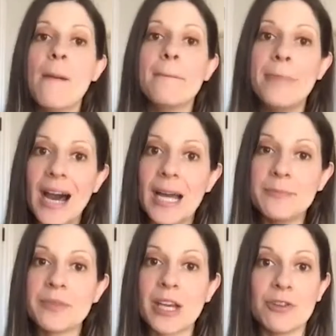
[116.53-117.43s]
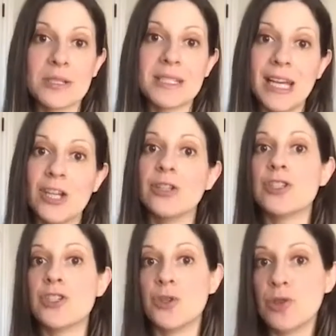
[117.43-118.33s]
But if your cycle is
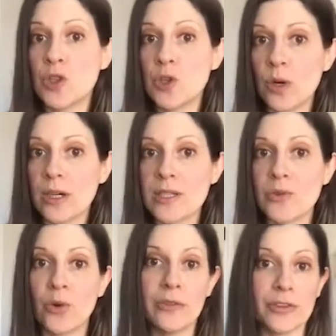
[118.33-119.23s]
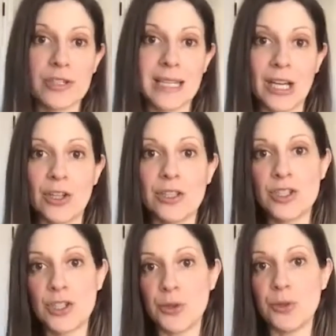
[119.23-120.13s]
too short or if your cycle is
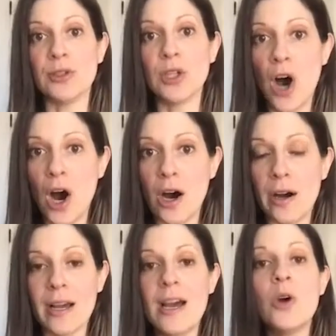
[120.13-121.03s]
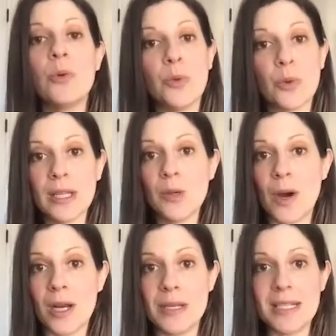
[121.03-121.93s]
too long, we really
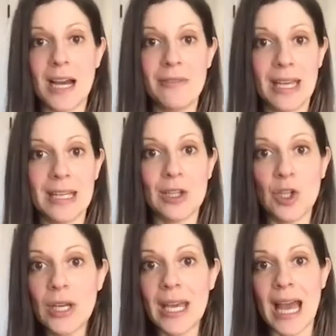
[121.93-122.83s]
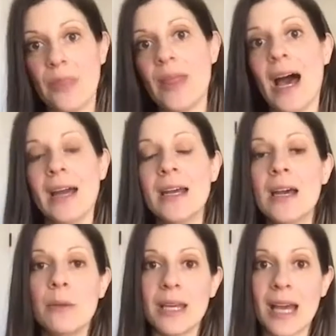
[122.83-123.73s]
want to be diving in and looking that,
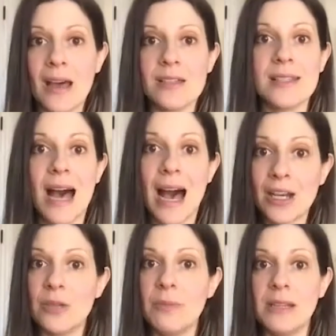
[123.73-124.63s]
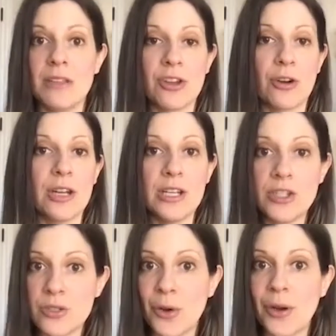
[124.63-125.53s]
because that could mean that there are
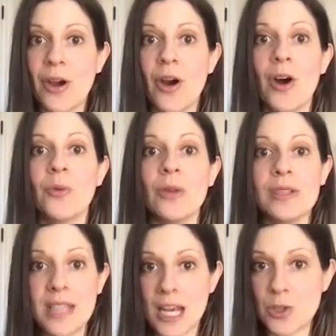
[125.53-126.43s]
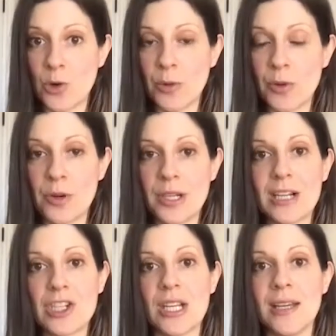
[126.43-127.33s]
issues going on with sex hormone
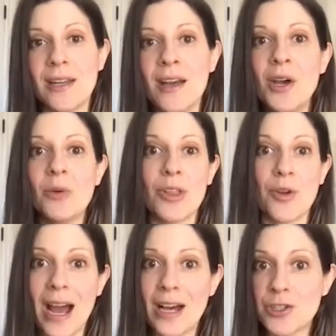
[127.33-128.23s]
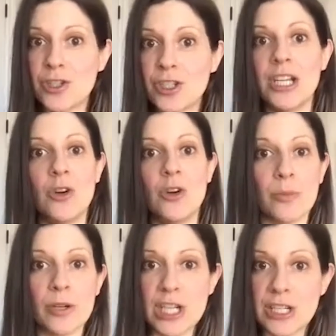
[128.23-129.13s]
production, with your estrogen or
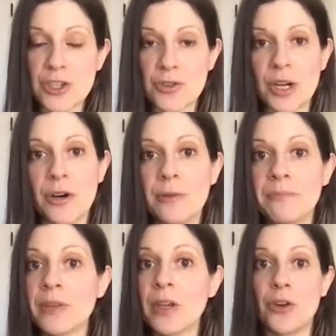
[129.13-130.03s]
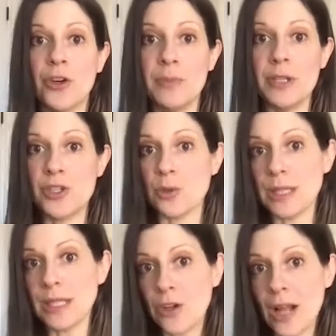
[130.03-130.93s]
progesterone. There could be too
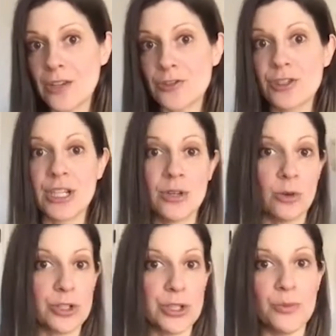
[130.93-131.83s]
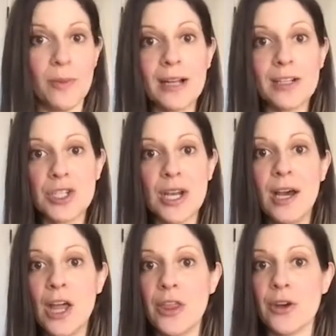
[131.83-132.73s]
little estrogen or too much.
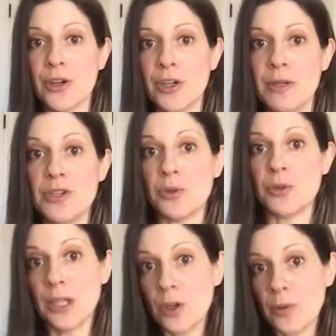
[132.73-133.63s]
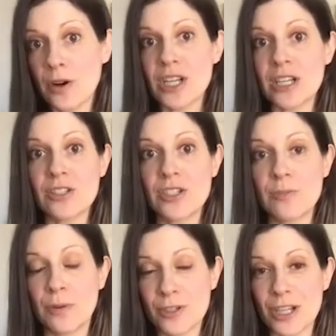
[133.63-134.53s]
There could be too little
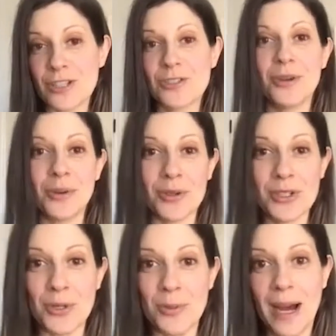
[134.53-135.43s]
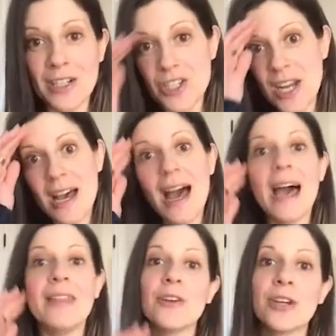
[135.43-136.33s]
progesterone or too much.
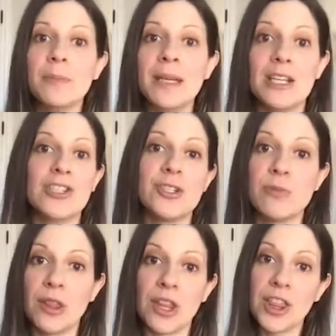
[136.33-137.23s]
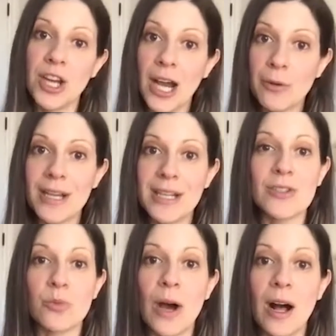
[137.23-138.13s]
And there could be issues with the thyroid
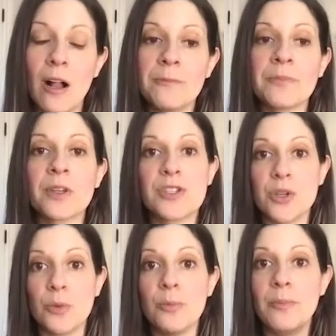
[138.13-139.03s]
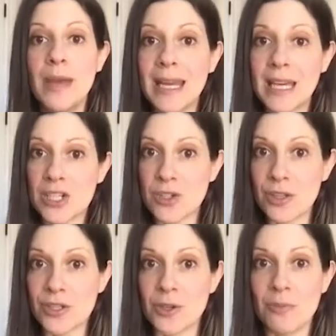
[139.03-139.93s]
as well. So making sure
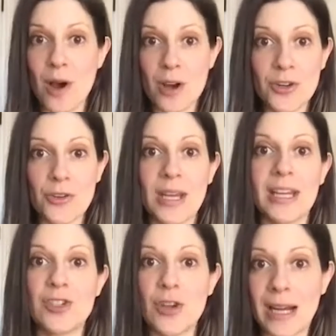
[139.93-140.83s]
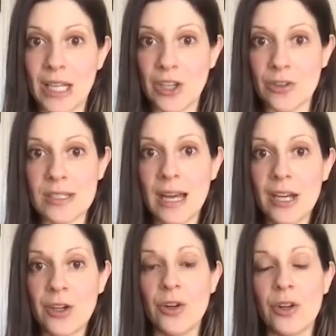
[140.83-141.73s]
that you're monitoring and tracking your
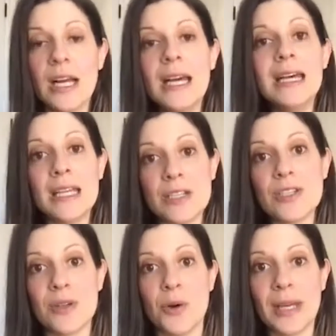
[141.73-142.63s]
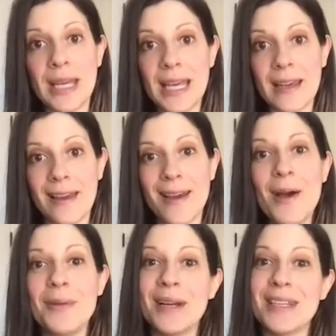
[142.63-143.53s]
cycle is so key,
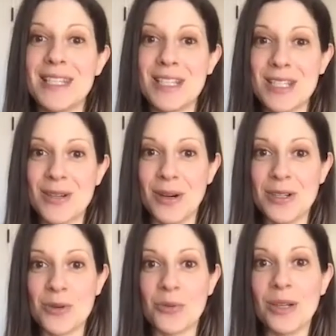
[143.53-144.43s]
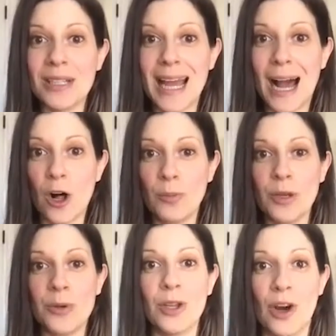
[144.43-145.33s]
because this is going to really help
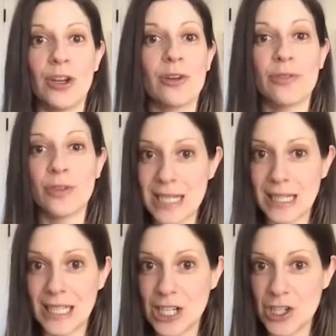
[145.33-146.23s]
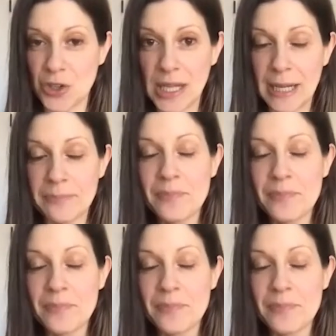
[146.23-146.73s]
you along your fertility journey.